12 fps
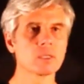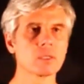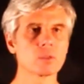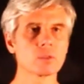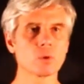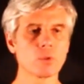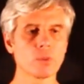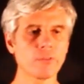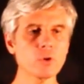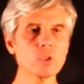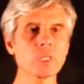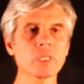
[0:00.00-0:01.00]
So the
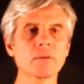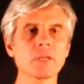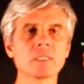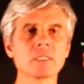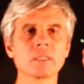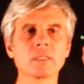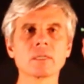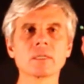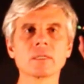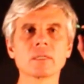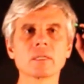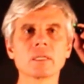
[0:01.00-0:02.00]
first ingredient
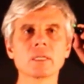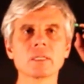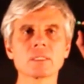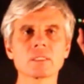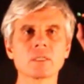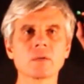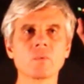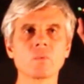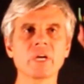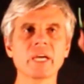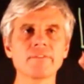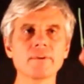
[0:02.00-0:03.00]
is
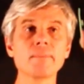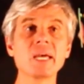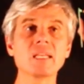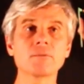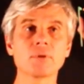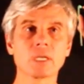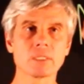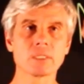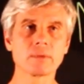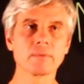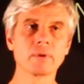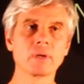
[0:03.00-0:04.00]
we have a matrix
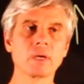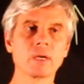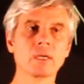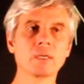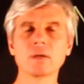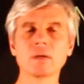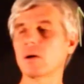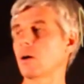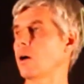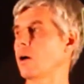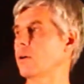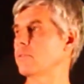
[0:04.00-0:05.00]

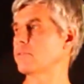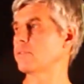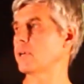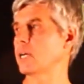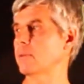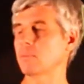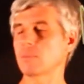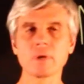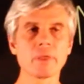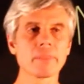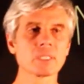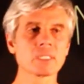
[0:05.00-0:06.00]
of
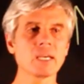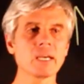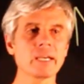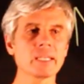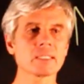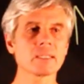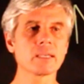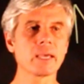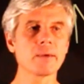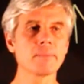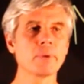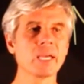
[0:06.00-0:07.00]
the size
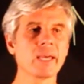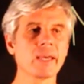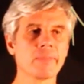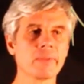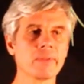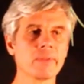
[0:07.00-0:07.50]
m by n.